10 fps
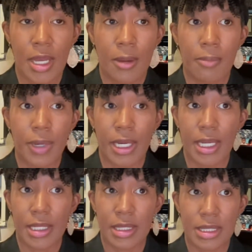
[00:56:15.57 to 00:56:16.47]

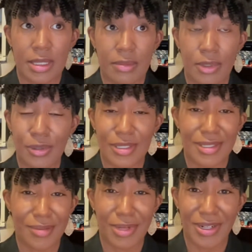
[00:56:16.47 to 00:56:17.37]
but most
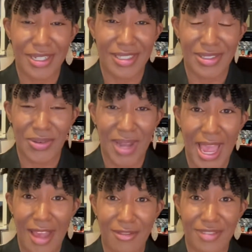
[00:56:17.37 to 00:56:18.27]
Americans don't
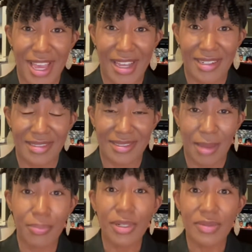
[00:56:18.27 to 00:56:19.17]
have that
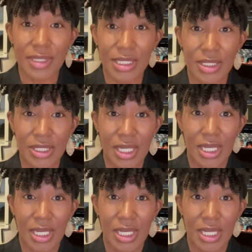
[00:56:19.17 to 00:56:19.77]
privilege.